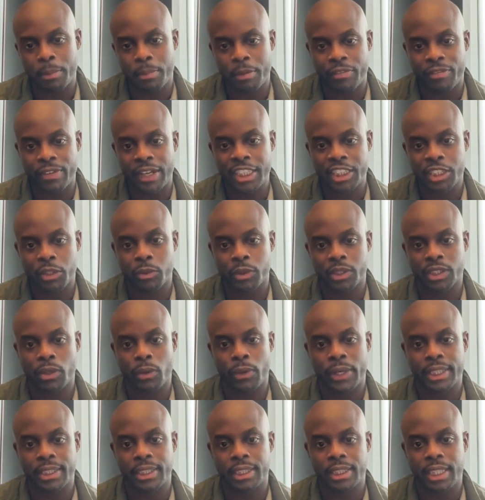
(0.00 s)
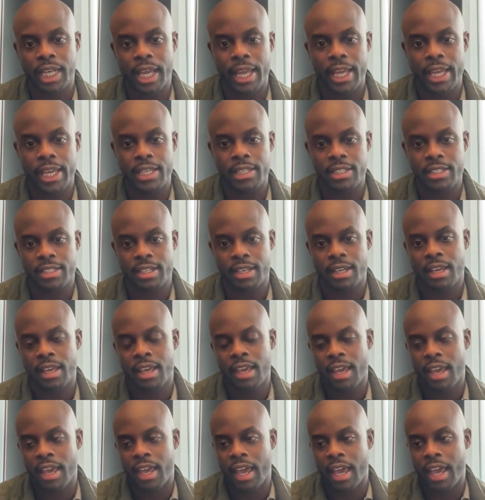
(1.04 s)
the profession was going to change.
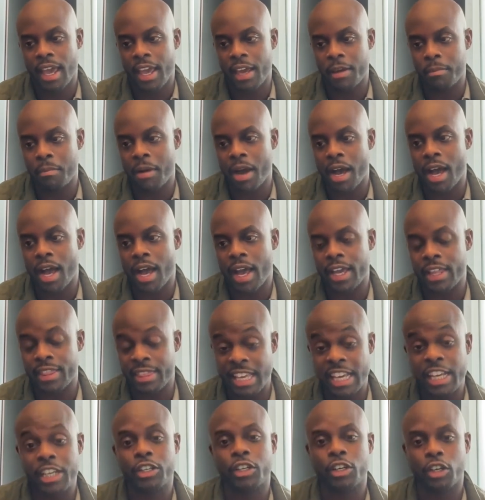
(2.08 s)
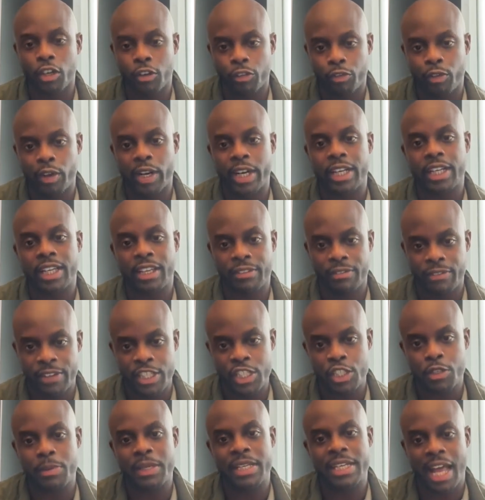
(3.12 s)
And my then girlfriend
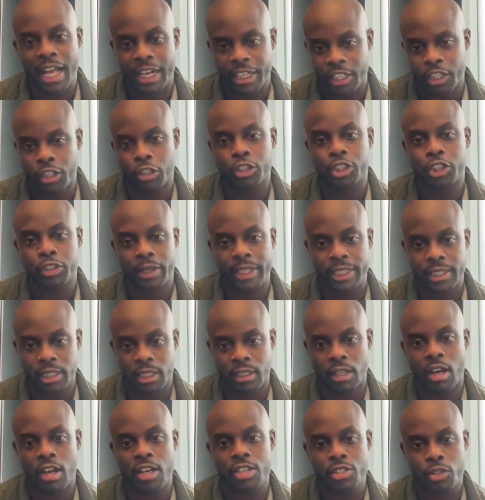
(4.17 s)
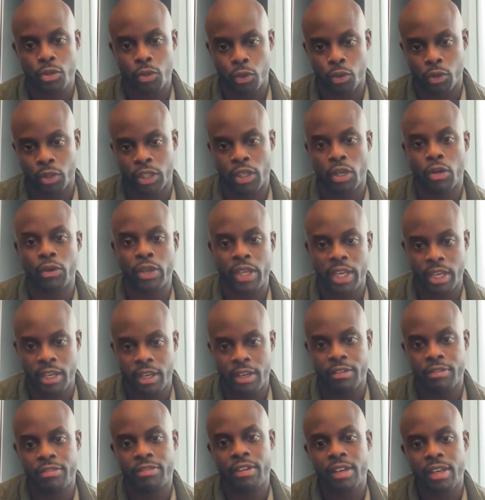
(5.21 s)
convinced me not to go straight to law school, to go
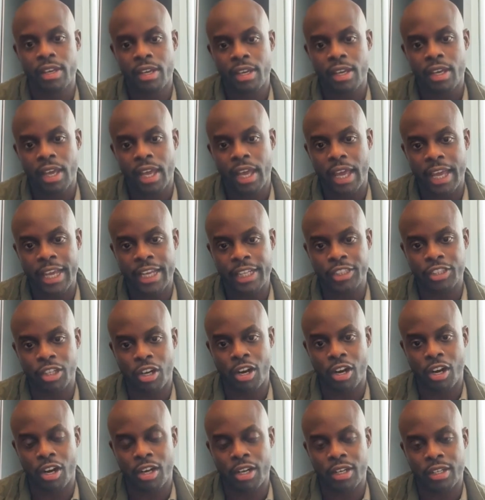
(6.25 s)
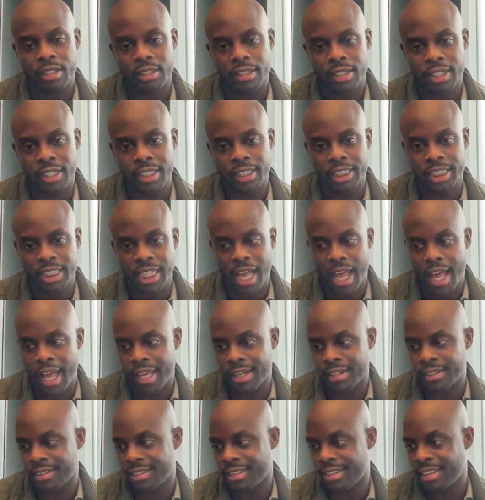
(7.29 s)
give HR a
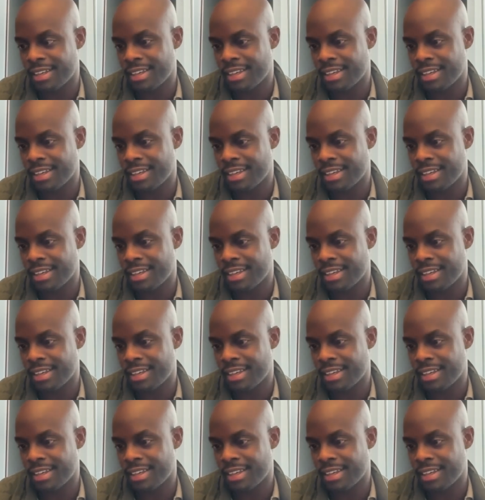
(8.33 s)
shot.